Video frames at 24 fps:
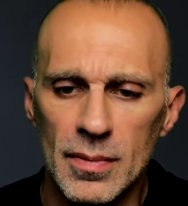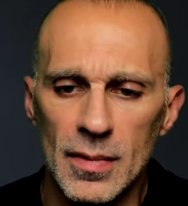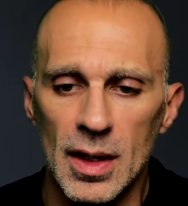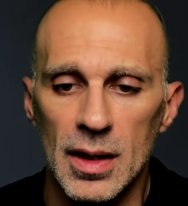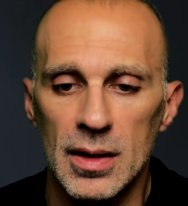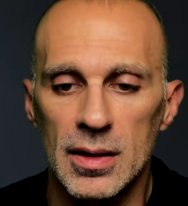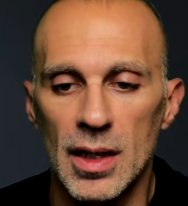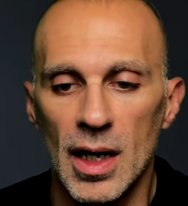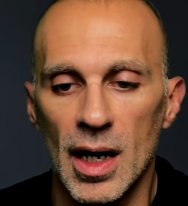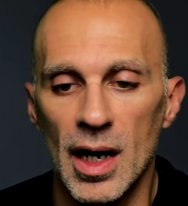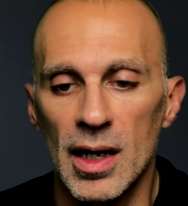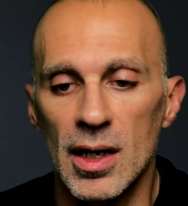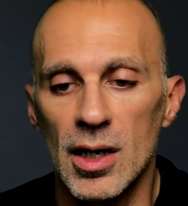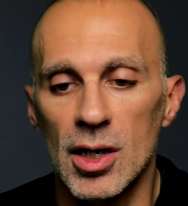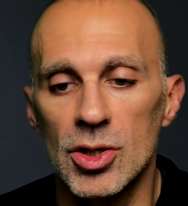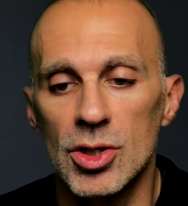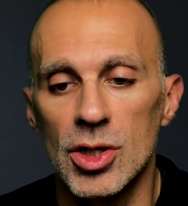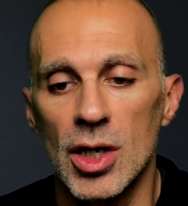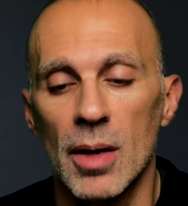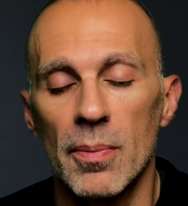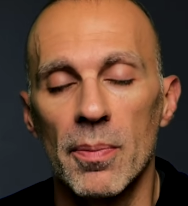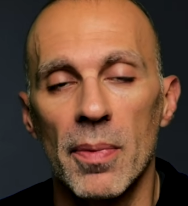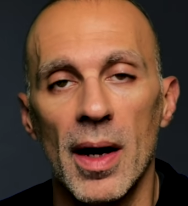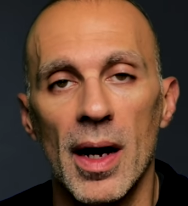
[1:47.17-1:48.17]
the energy
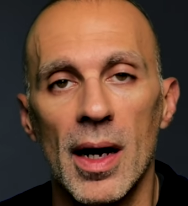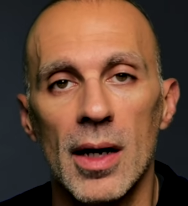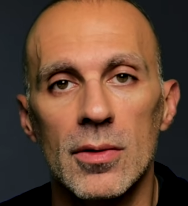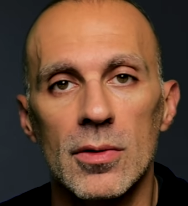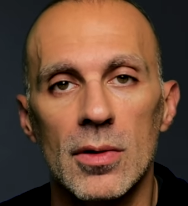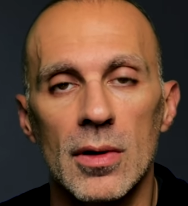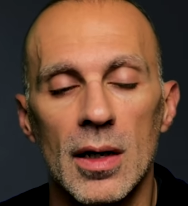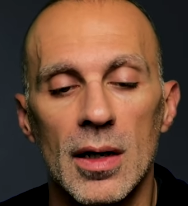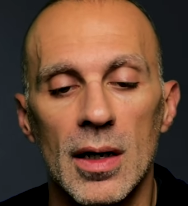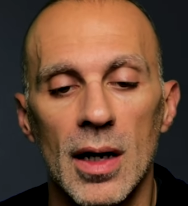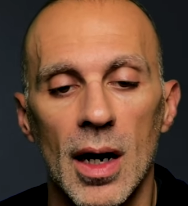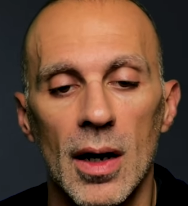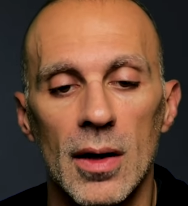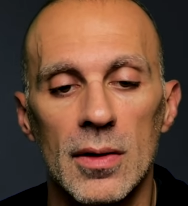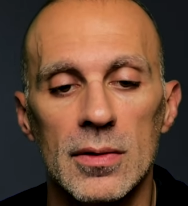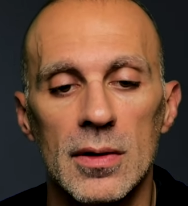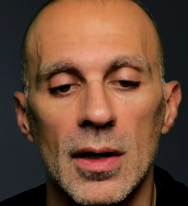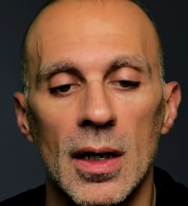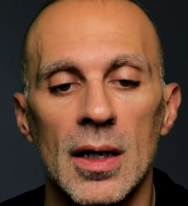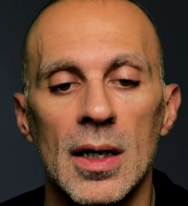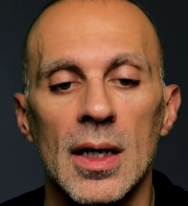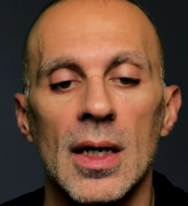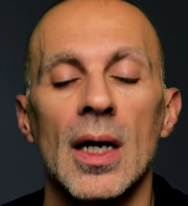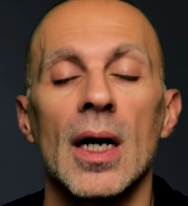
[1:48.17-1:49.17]
applied to the ground
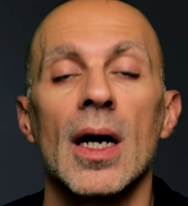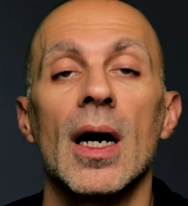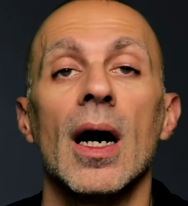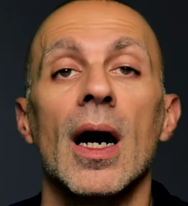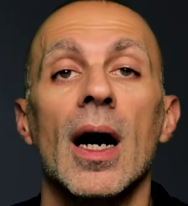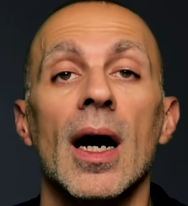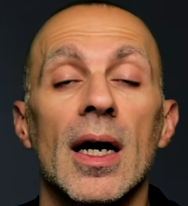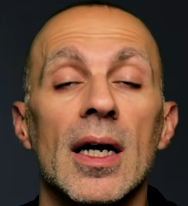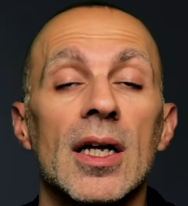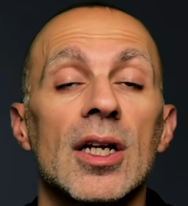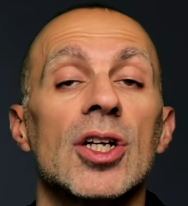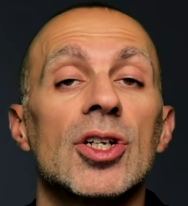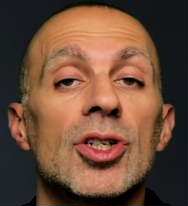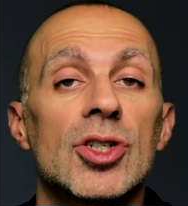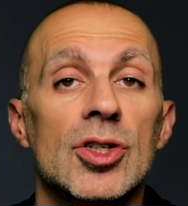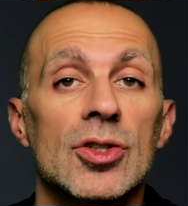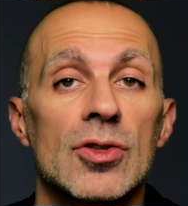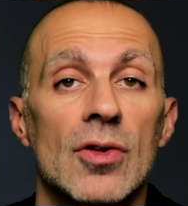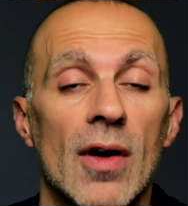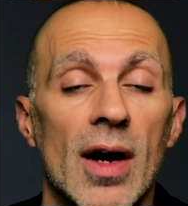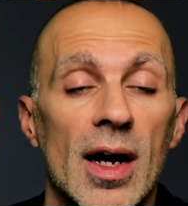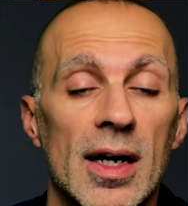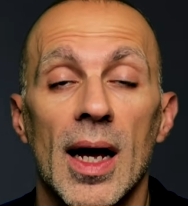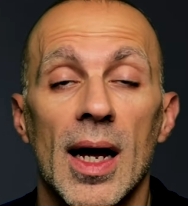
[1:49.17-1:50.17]
in each
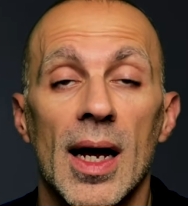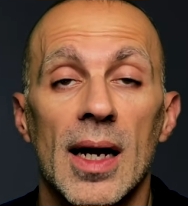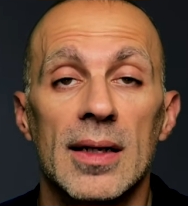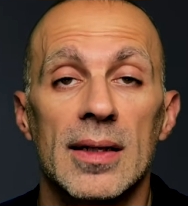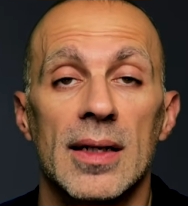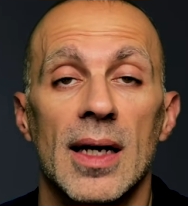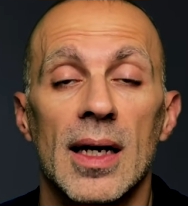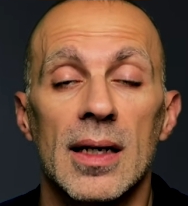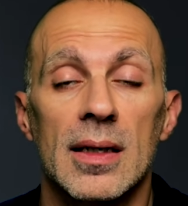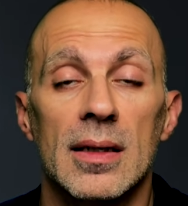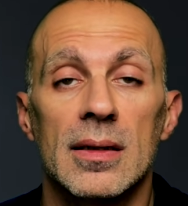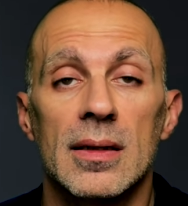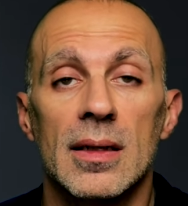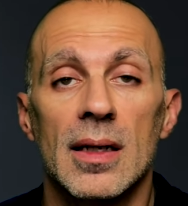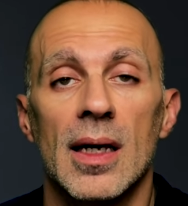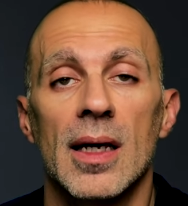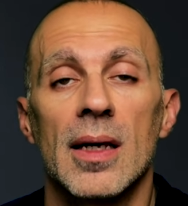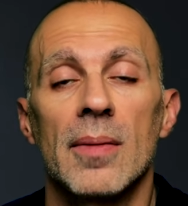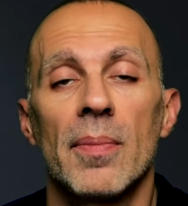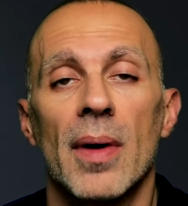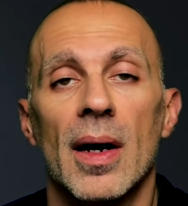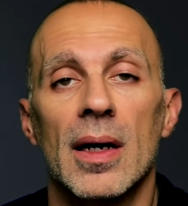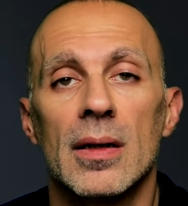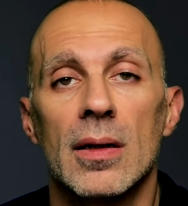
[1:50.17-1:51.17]
stride. And then the
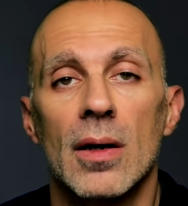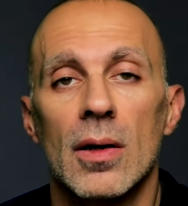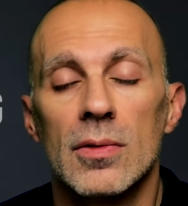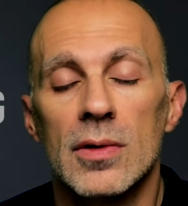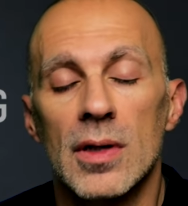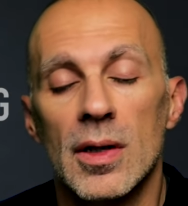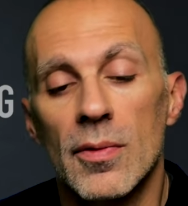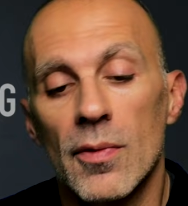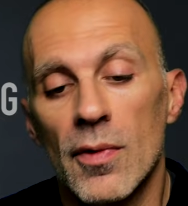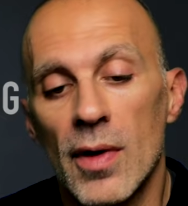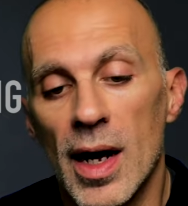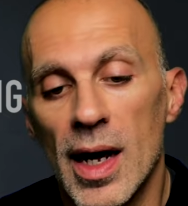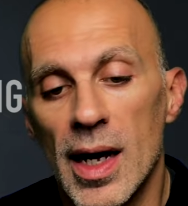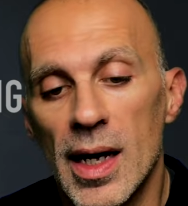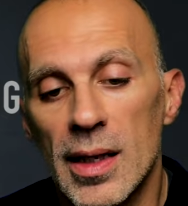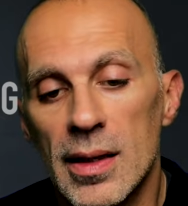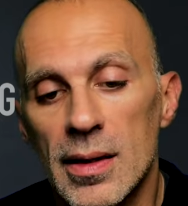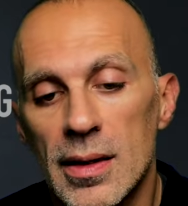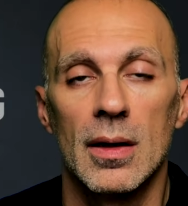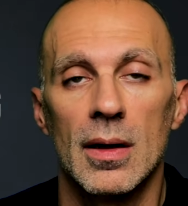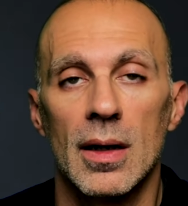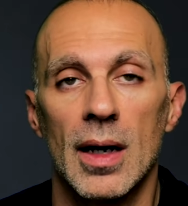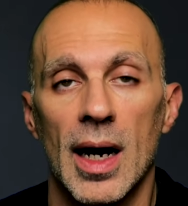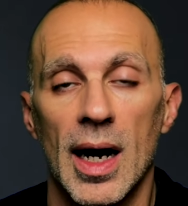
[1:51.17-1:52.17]
impact loading rate.